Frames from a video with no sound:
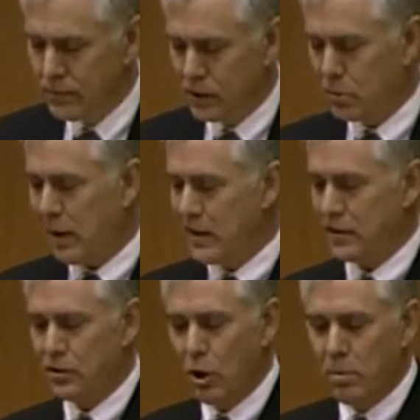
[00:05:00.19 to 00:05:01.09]
Despite the
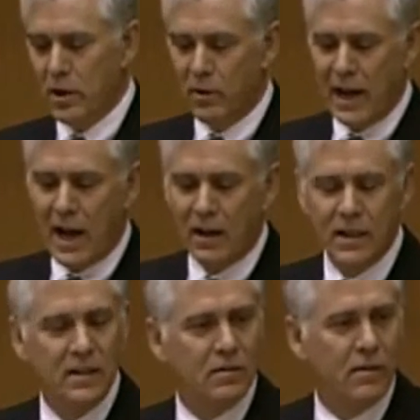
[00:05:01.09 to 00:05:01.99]
sobering
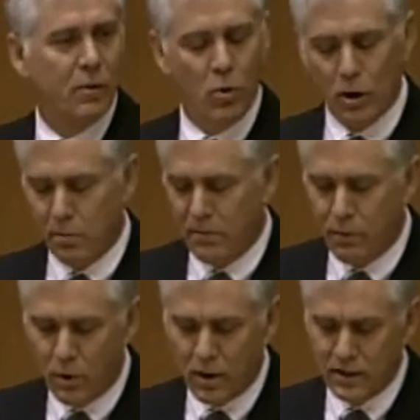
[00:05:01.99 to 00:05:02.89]
realities of the work
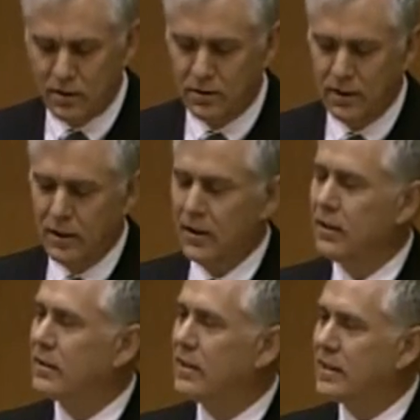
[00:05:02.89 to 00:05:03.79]
before us,
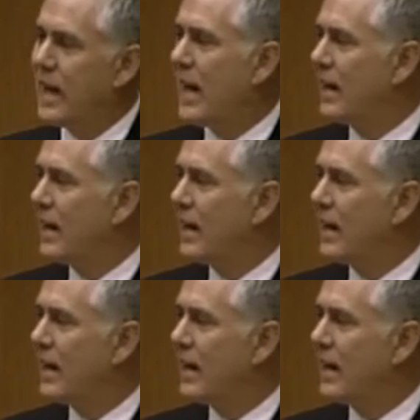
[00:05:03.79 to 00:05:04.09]
today